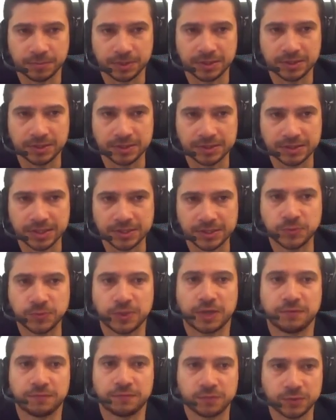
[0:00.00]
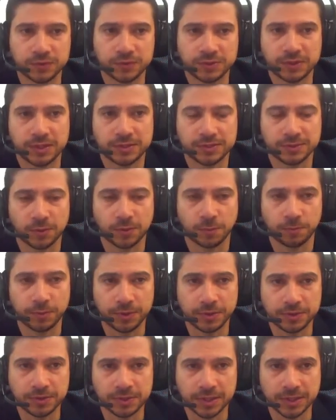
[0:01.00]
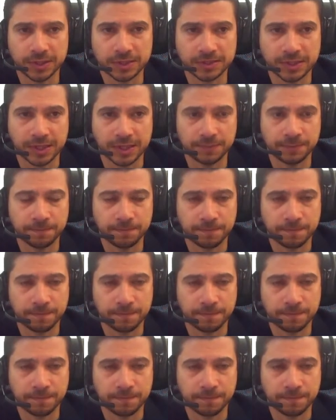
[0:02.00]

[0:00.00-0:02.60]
but in this case, we have two snakes competing at a time,